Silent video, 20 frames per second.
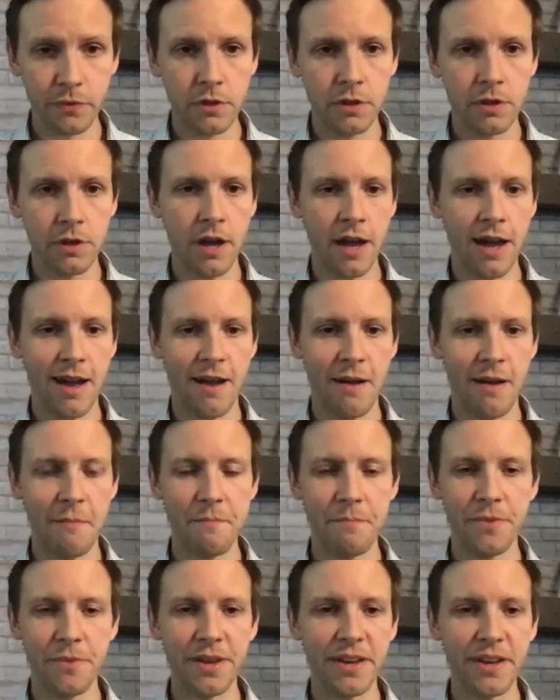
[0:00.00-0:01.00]

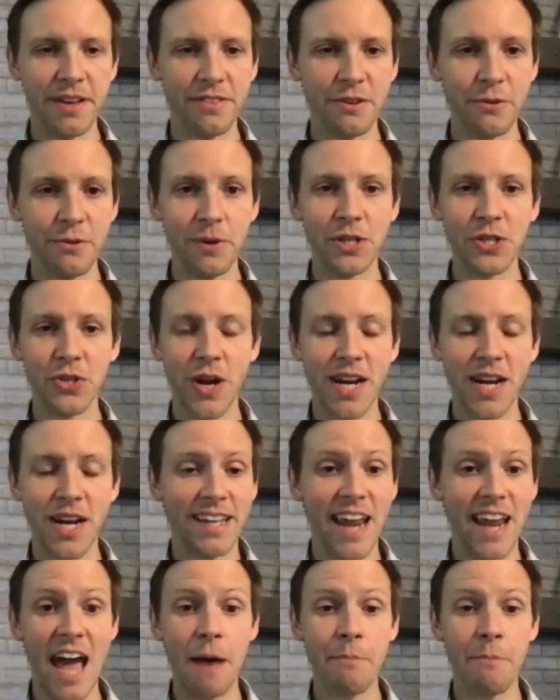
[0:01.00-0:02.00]
The retraining
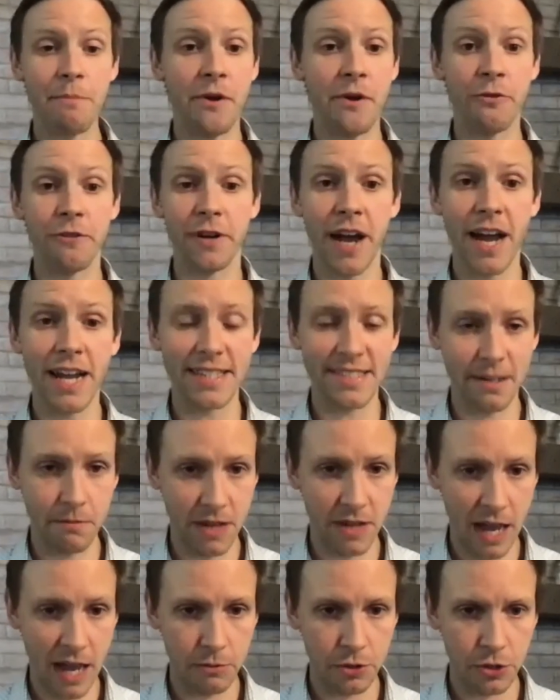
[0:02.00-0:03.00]
can happen overnight
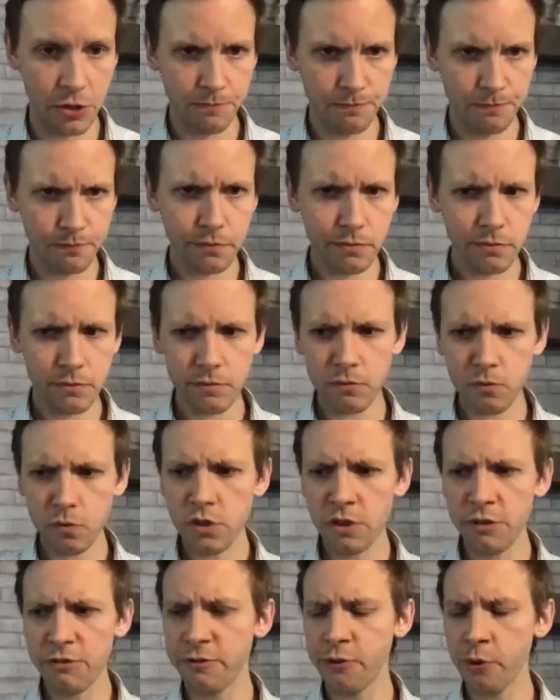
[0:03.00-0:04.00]
sometimes.
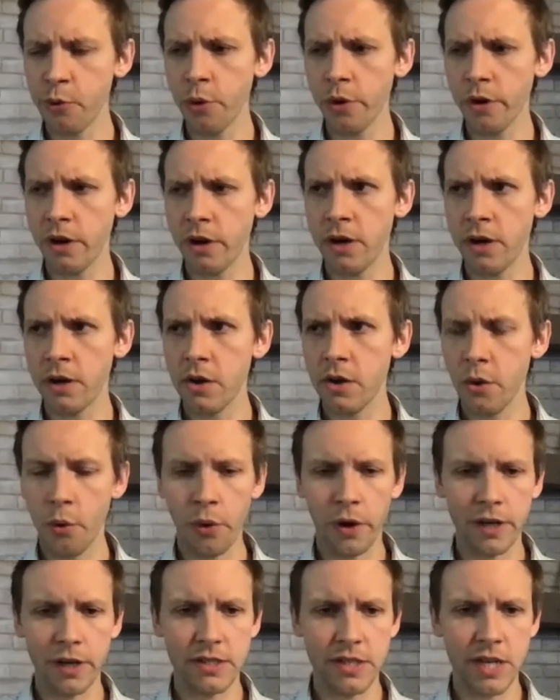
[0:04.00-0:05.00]
For
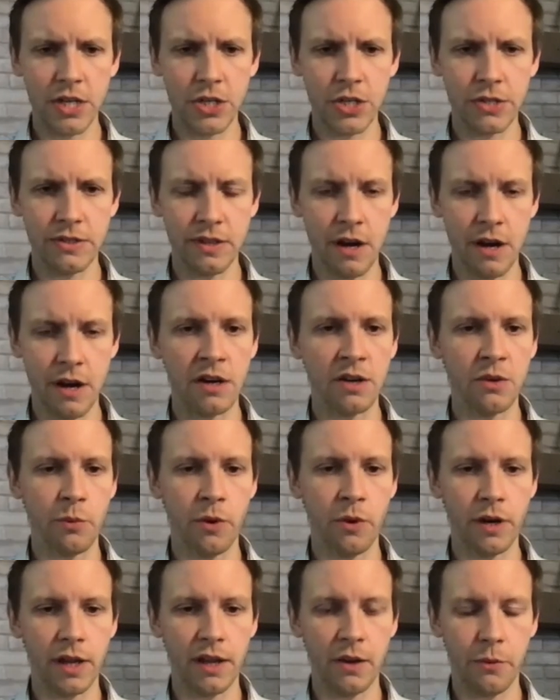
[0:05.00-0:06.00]
organizations that aren't
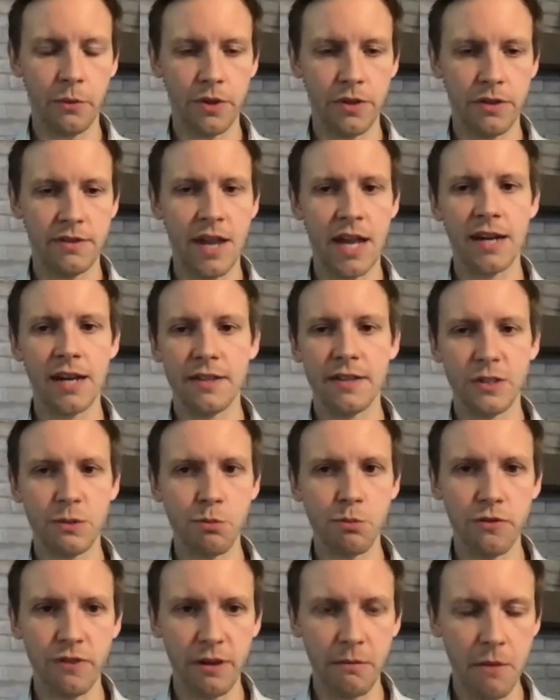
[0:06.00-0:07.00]
working with data that's
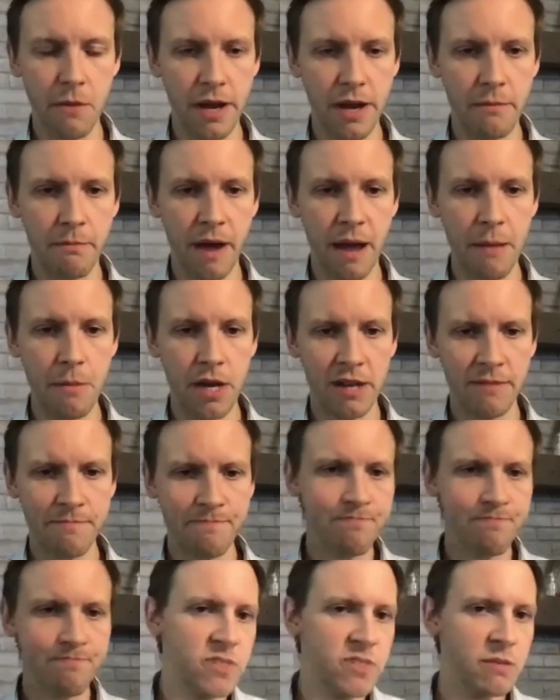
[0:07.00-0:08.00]
moving minute by minute,
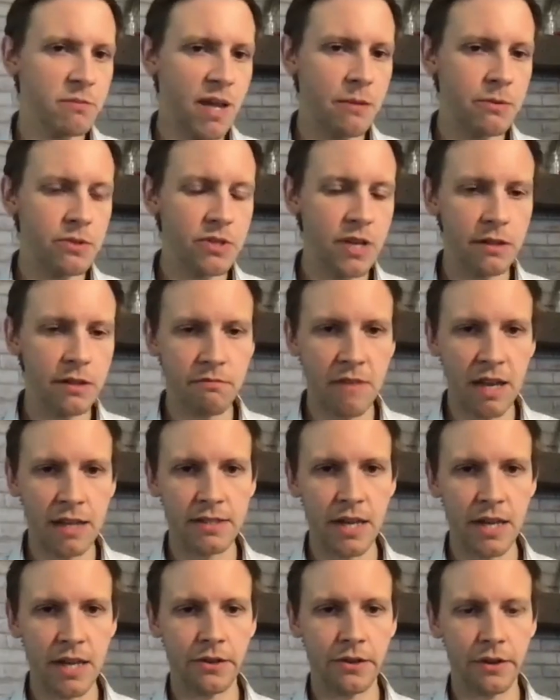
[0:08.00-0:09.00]
sometimes that
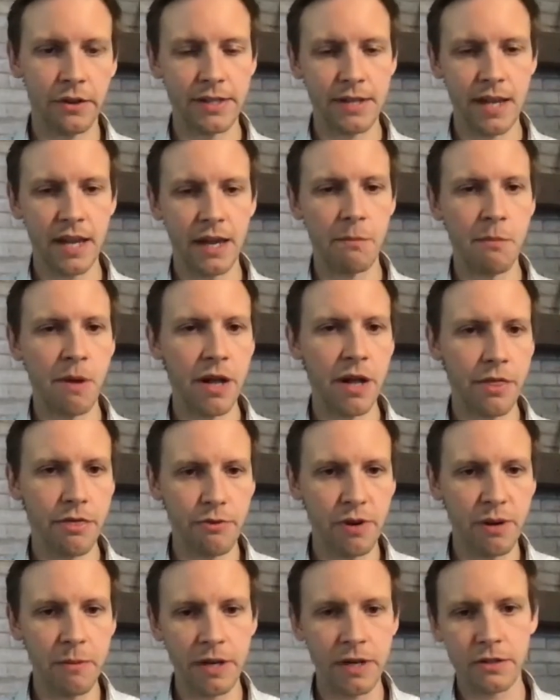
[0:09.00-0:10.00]
cycle can take a month,
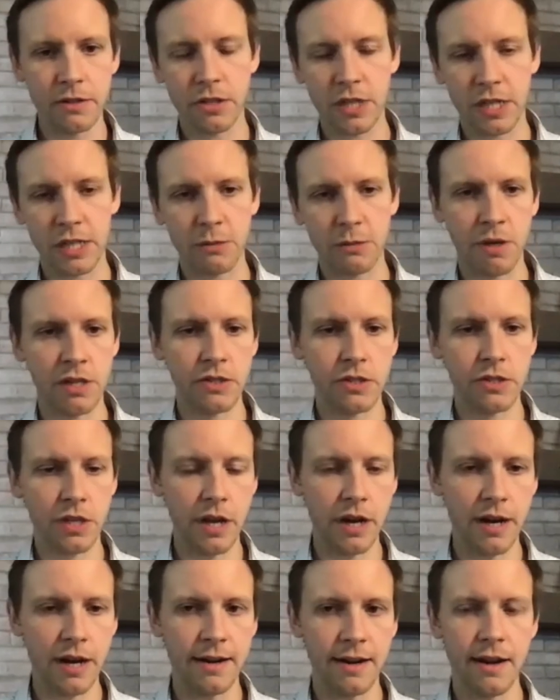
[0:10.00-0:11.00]
3 months, 6 months, a
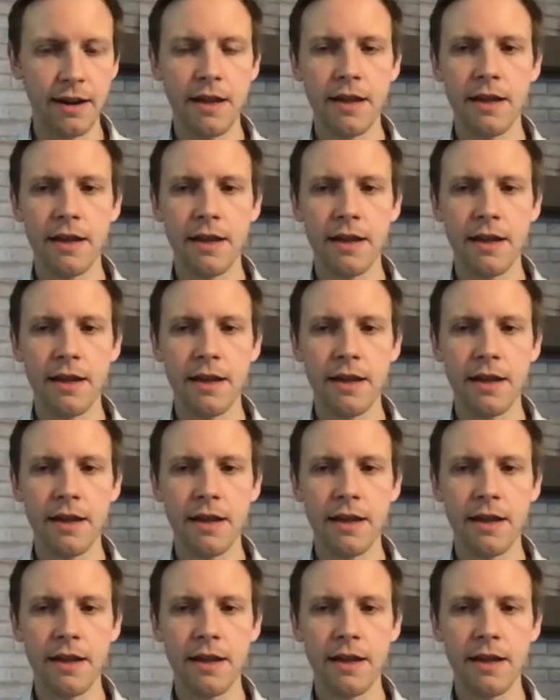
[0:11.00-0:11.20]
year.